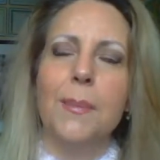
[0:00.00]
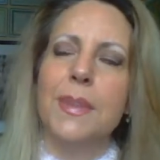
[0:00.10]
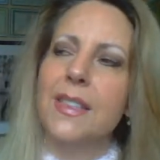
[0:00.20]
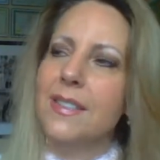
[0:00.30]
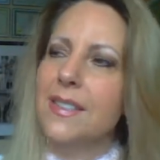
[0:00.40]

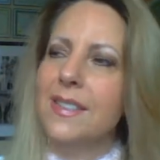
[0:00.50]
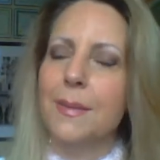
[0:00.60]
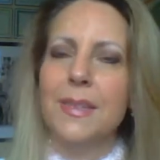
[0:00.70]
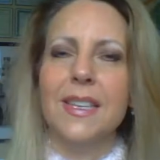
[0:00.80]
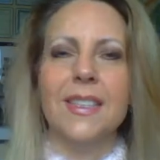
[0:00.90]
But this is
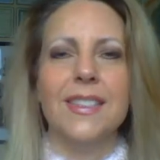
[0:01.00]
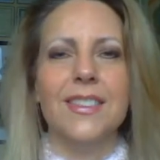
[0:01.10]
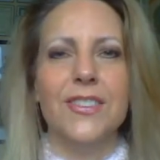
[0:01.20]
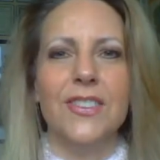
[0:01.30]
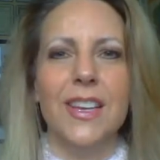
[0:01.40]
something
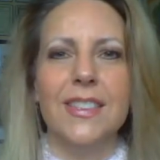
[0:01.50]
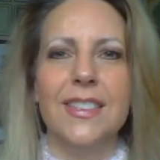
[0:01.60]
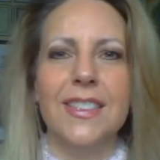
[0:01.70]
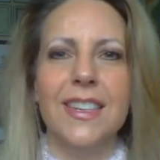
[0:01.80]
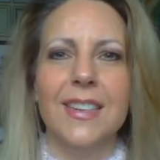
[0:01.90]
that's
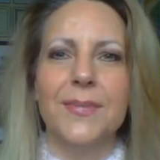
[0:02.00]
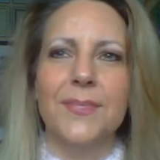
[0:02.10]
just,